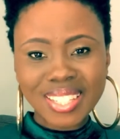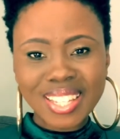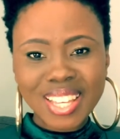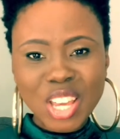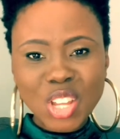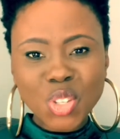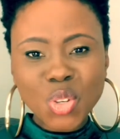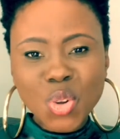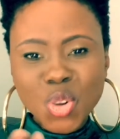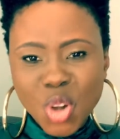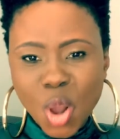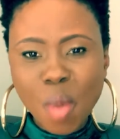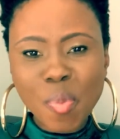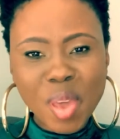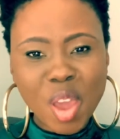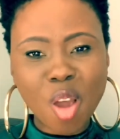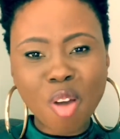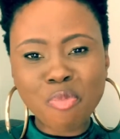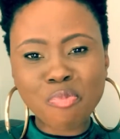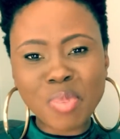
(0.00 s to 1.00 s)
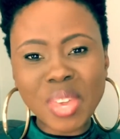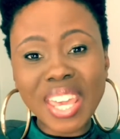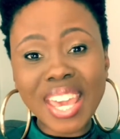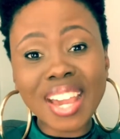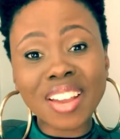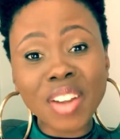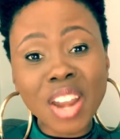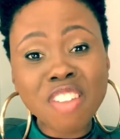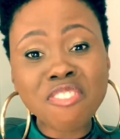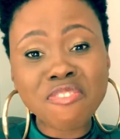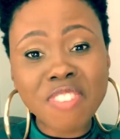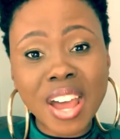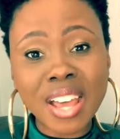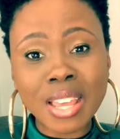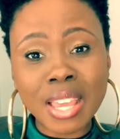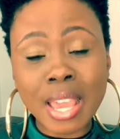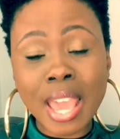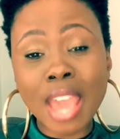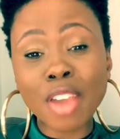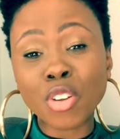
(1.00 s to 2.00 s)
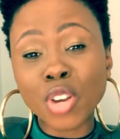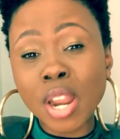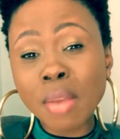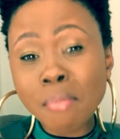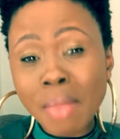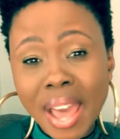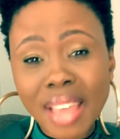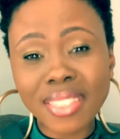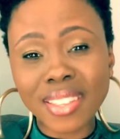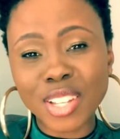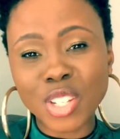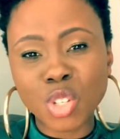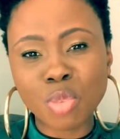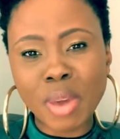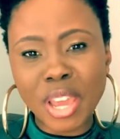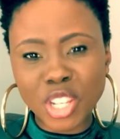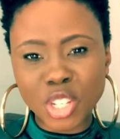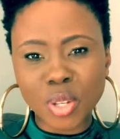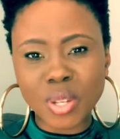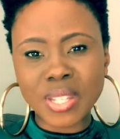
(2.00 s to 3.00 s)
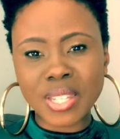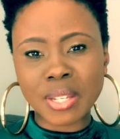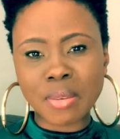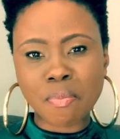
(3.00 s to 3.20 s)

to rob her of being a grandmother to my daughter.